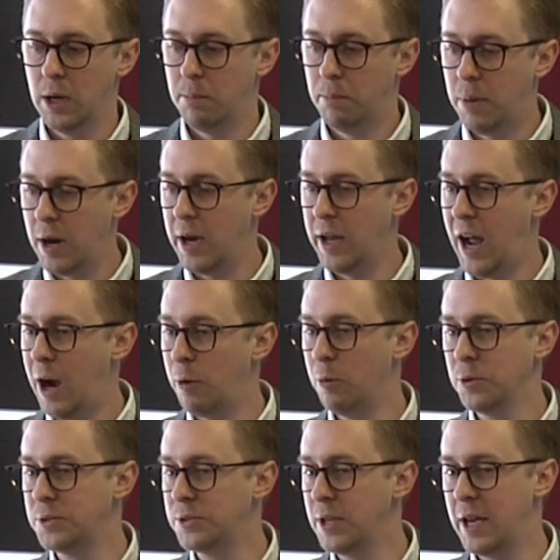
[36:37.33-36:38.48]
But I
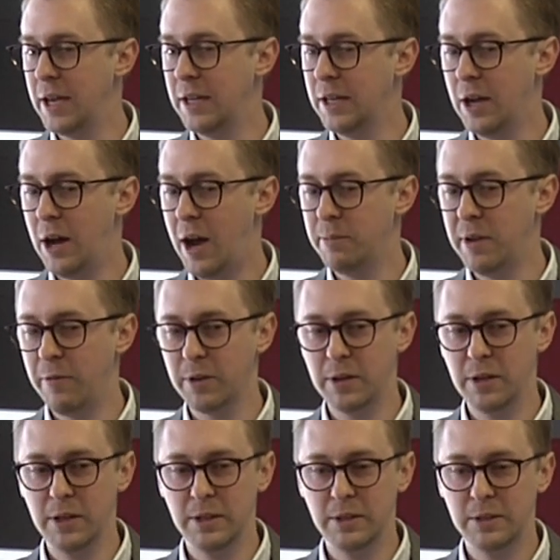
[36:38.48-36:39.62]
will say, I'm never going
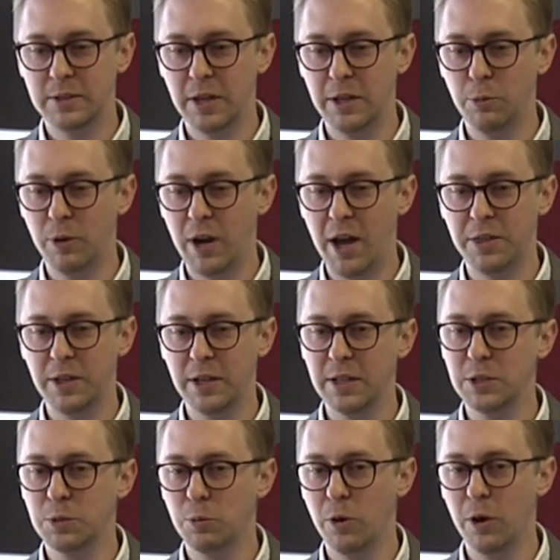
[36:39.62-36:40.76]
to tell you what I think
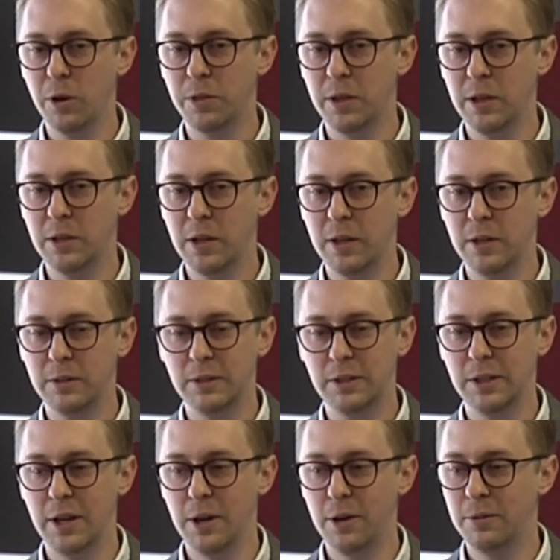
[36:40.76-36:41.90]
it's worth, and
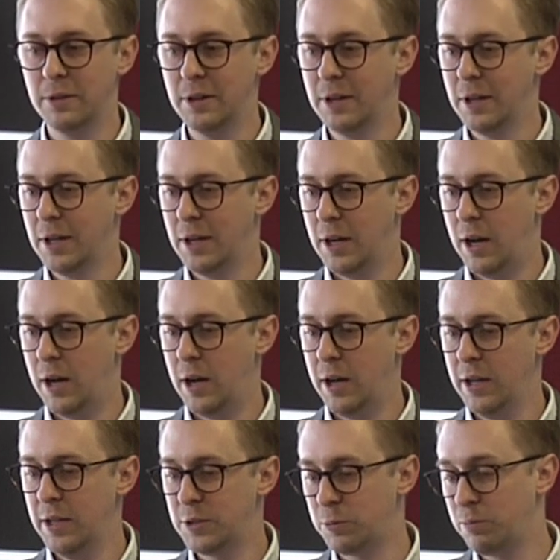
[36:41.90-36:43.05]

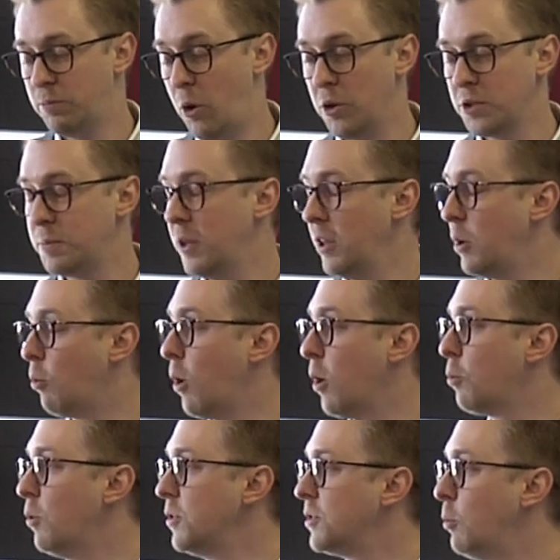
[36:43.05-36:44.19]
it's ultimately
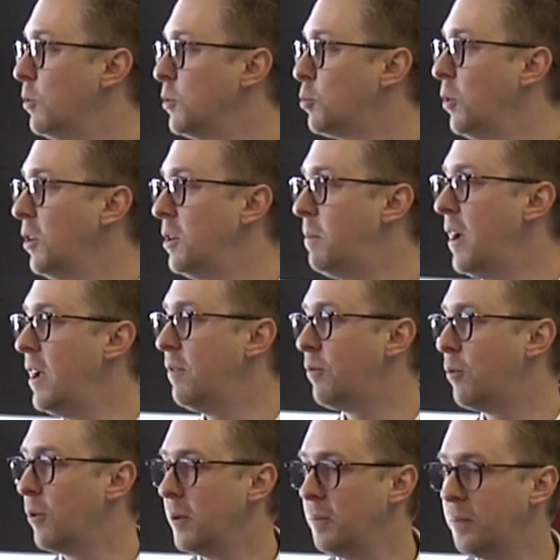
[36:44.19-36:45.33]
worth what someone's willing to pay
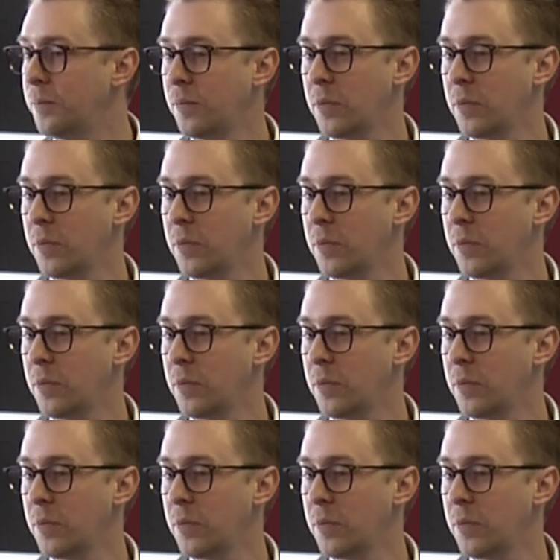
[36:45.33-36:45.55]
for it.